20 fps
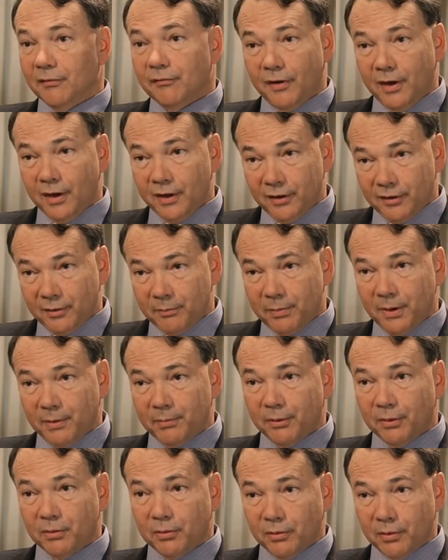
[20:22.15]
finding the
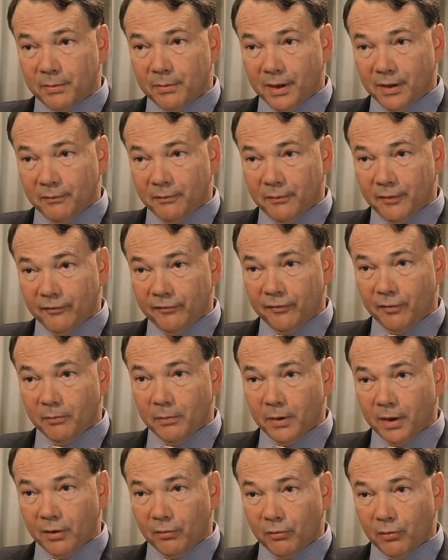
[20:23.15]
people who would benefit from
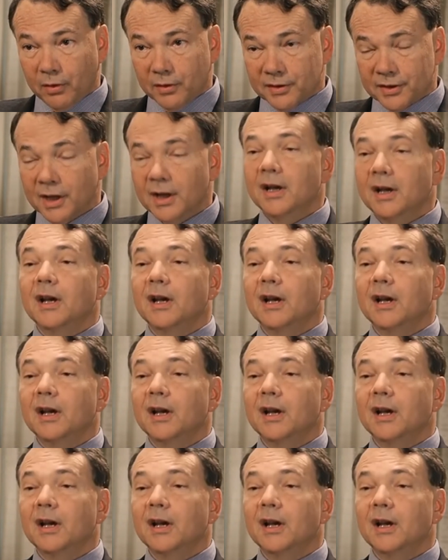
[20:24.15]
better ones